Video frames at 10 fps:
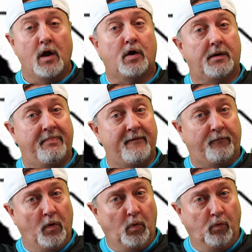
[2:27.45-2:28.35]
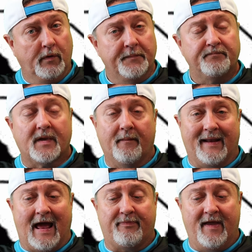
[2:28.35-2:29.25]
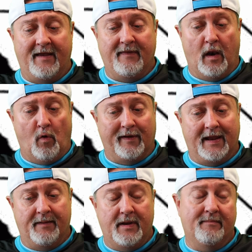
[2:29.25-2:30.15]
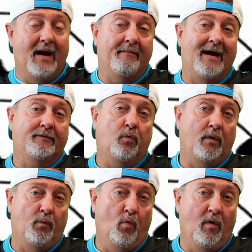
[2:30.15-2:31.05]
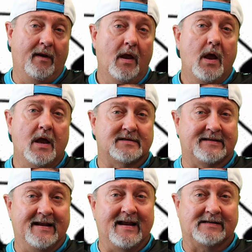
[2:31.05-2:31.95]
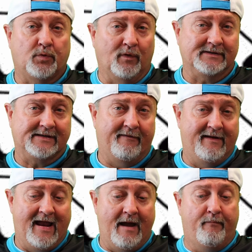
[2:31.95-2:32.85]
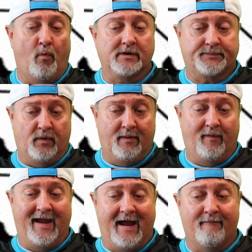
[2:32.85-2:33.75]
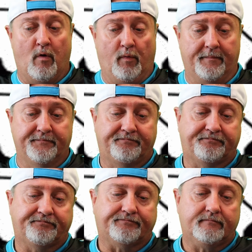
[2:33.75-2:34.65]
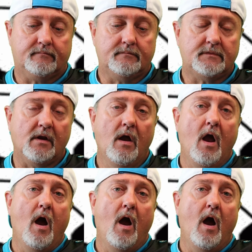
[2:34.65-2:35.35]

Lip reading: Could be fooled, but I think they'll only get beat by about 21 instead of that 27.5 point spread we have on them.